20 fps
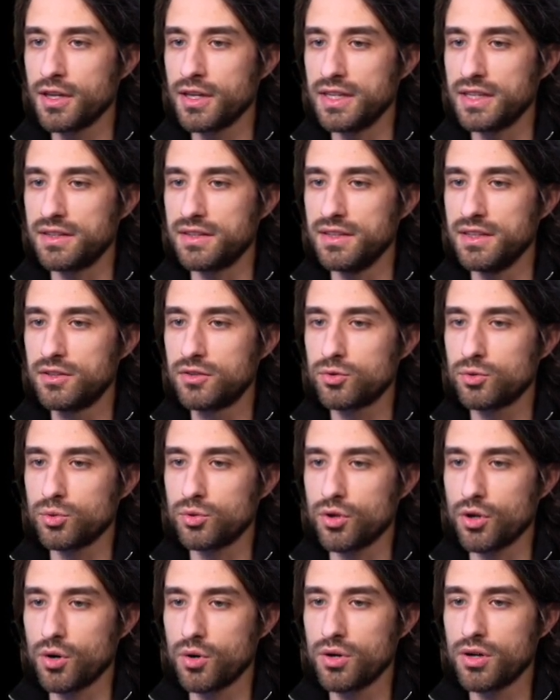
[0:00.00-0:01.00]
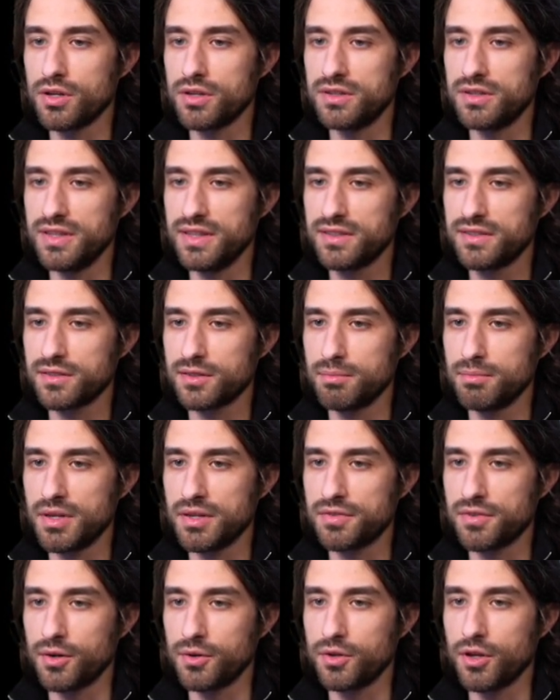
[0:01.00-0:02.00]
it needs to call this
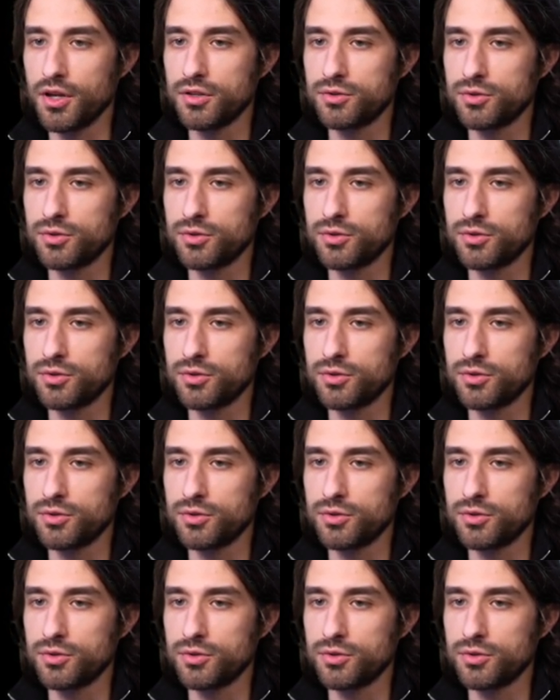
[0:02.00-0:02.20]
method.